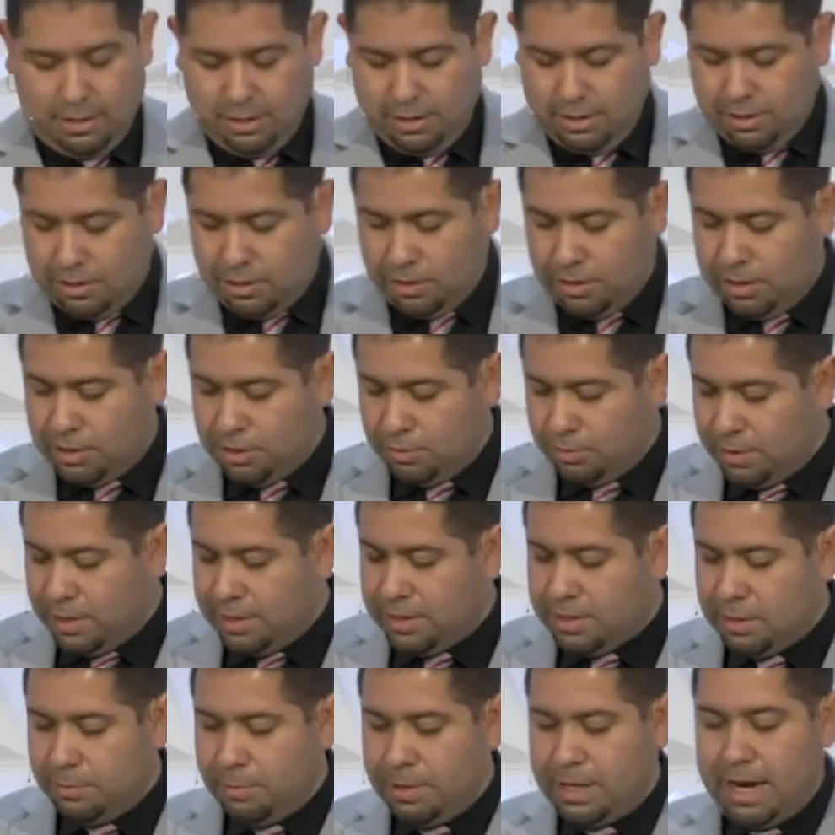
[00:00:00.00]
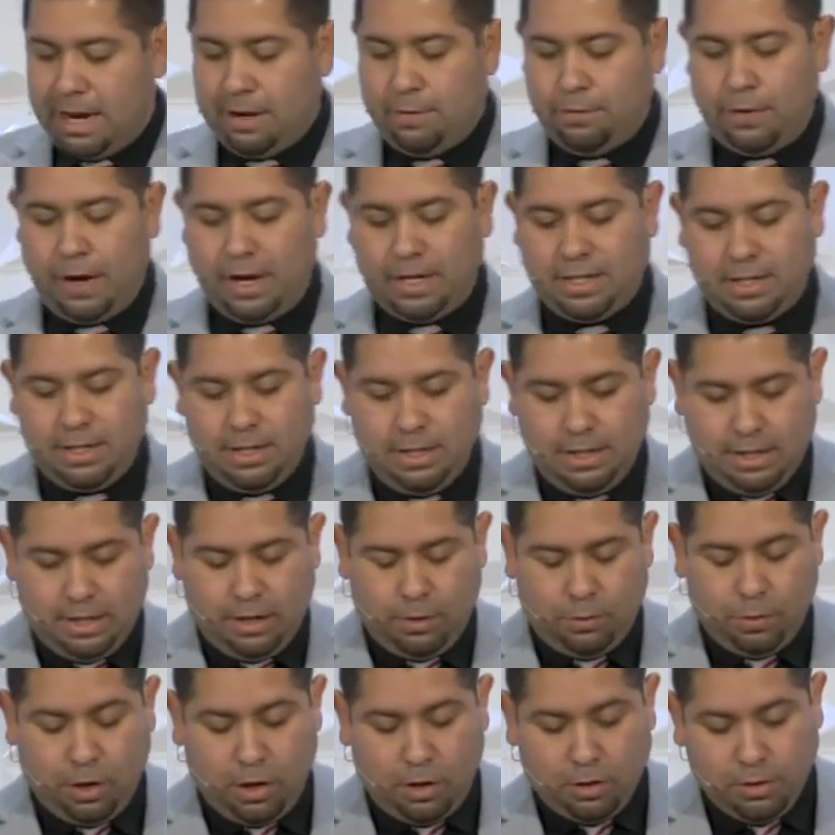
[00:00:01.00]
So let's read some of that. In fact,
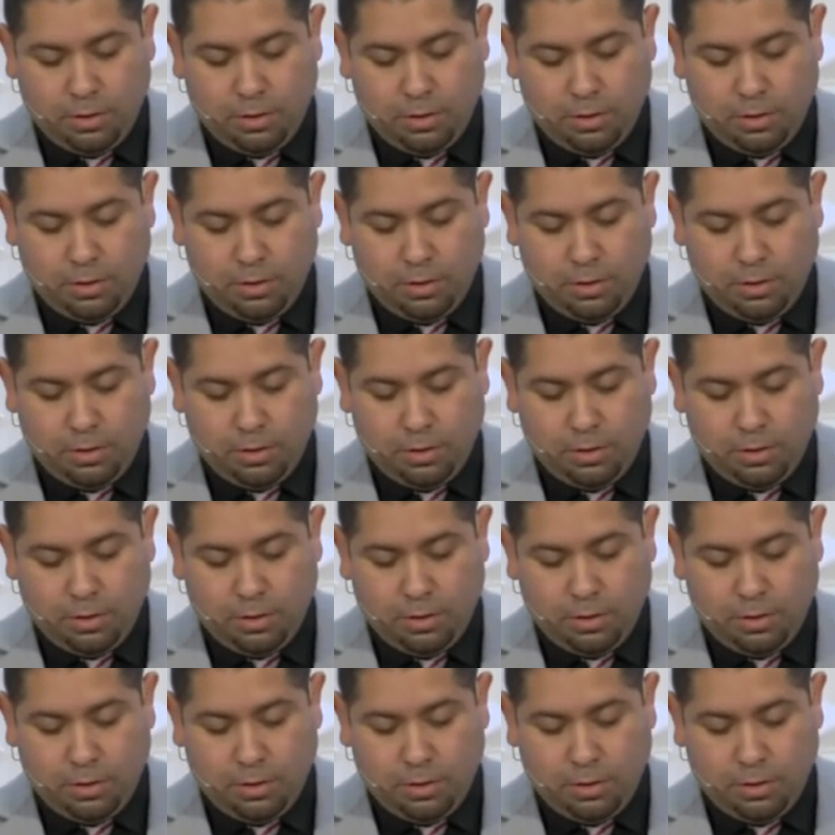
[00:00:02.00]
I'll